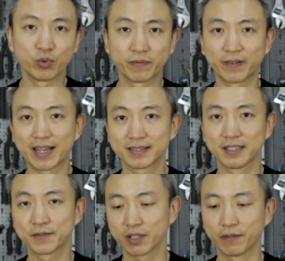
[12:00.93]

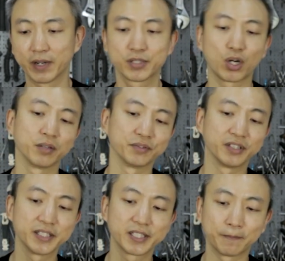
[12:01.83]
reflective surface on
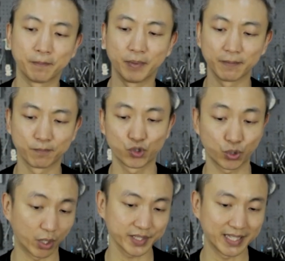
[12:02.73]
these bib
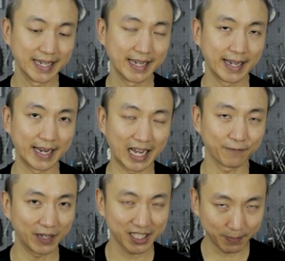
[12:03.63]
shorts, and
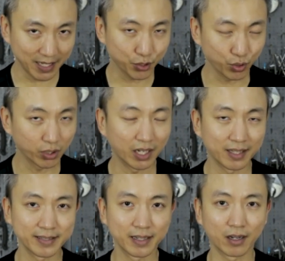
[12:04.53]
I've explained to you
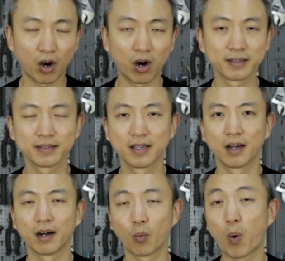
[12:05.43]
earlier on
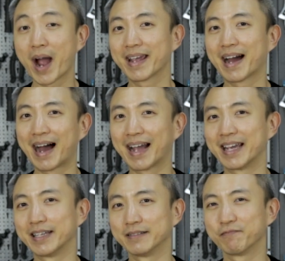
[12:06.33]
why
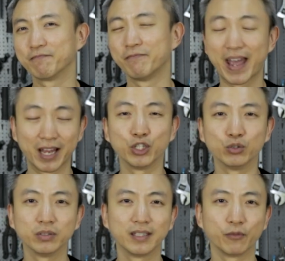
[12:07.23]
I
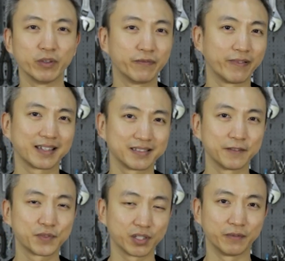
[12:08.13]
value
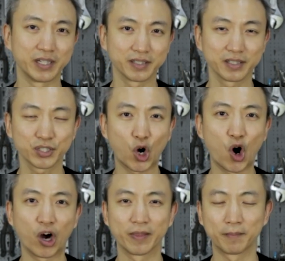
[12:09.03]
reflective surfaces
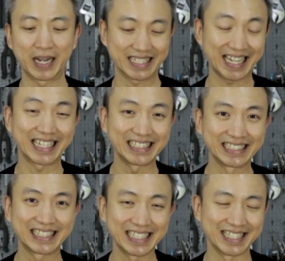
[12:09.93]
on my
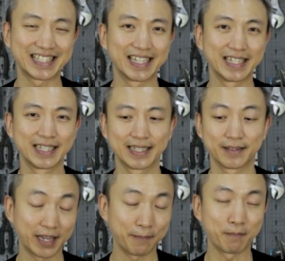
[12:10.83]
cycling kits
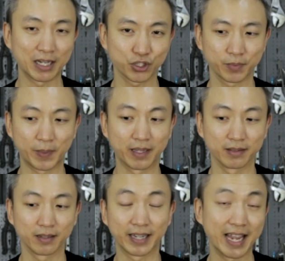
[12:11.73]
that much.
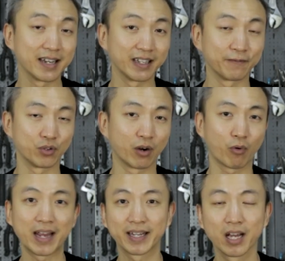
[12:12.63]
But again, if you are
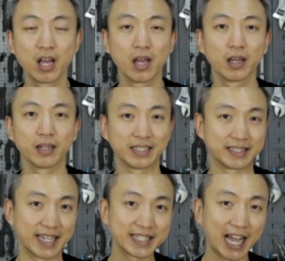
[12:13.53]
riding in the
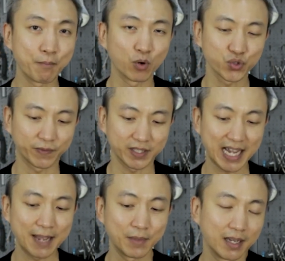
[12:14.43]
daytime most of the
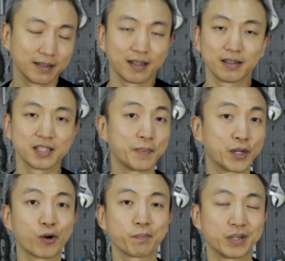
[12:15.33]
time, then this
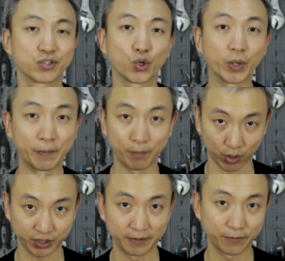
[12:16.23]
may not be so
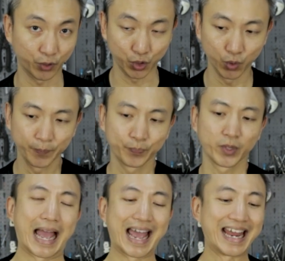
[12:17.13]
important for you.
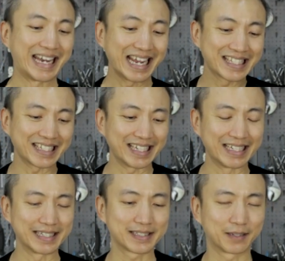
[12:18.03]
And next
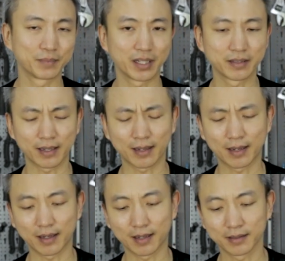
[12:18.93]
is something that
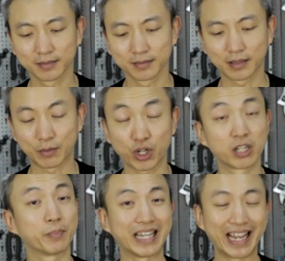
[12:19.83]
I'm
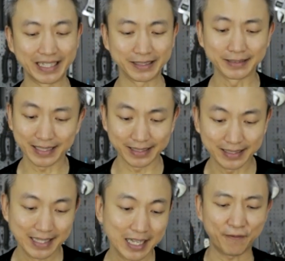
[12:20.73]
trying to be anal
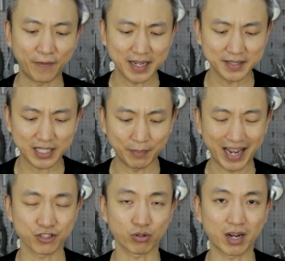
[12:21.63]
here. I find some
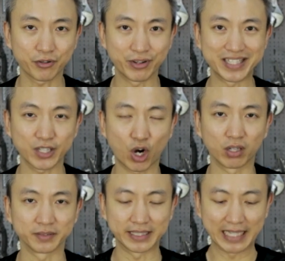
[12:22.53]
extra crease
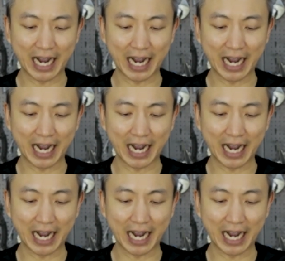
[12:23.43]
on the